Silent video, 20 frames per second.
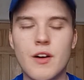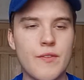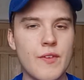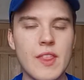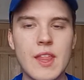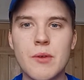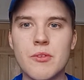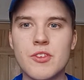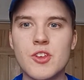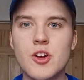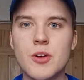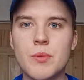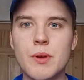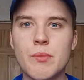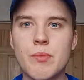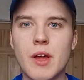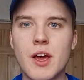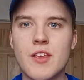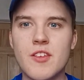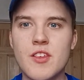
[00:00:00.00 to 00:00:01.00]
think there was a couple
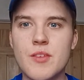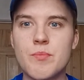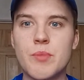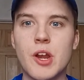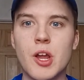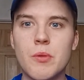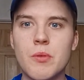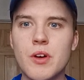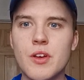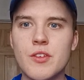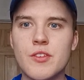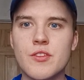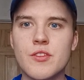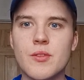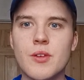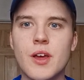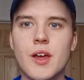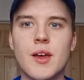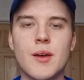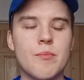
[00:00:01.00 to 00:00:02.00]
of places below
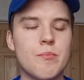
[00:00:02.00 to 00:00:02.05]
us.